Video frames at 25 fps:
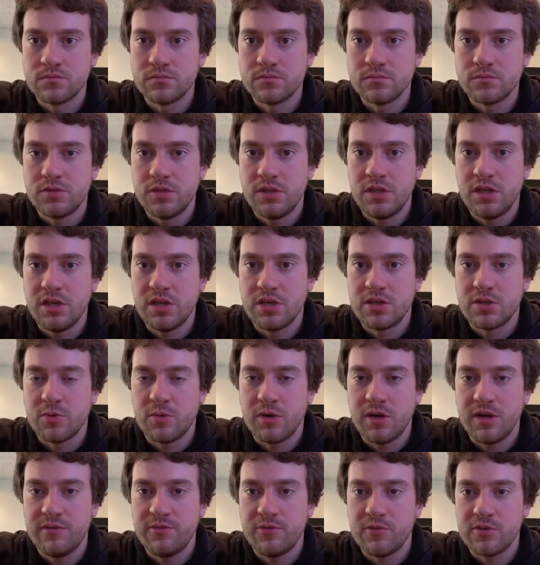You need a
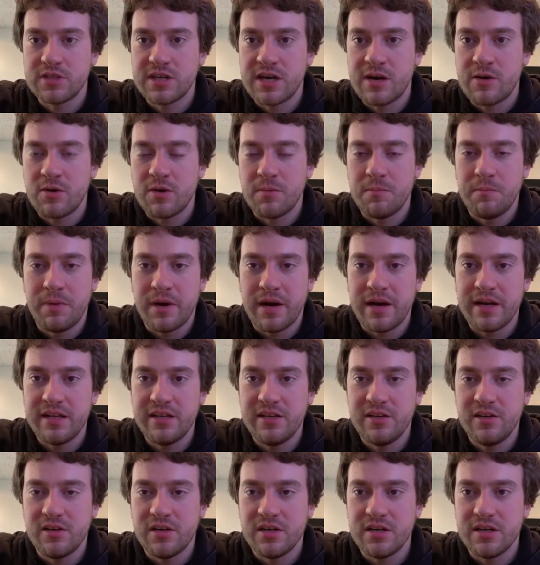24 hour
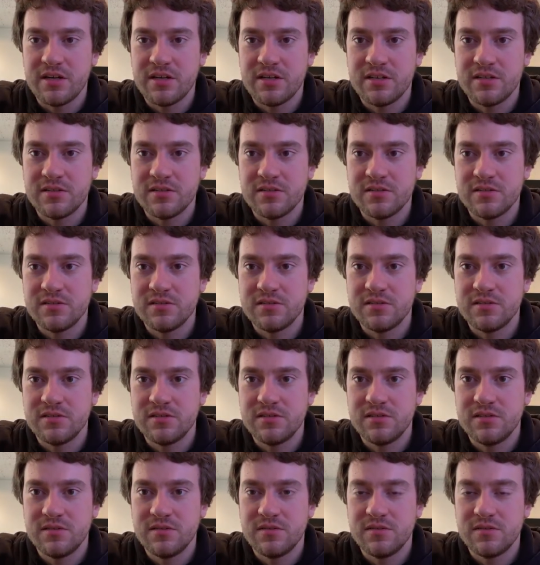bodyguard?
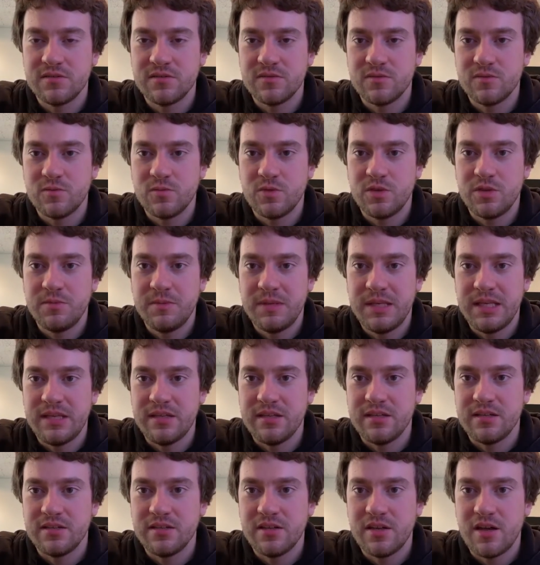What do you mean?
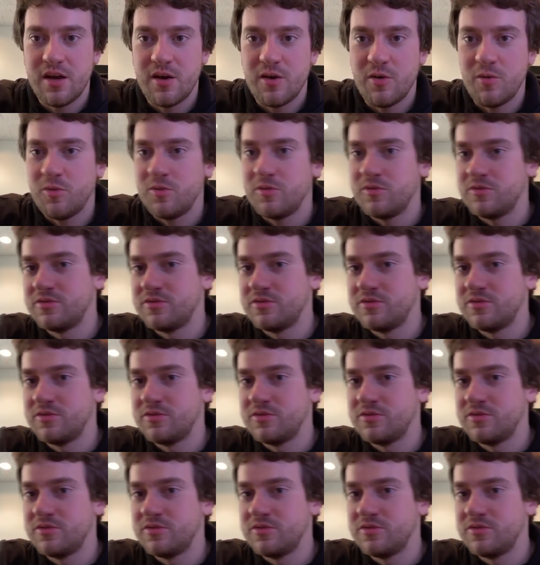No.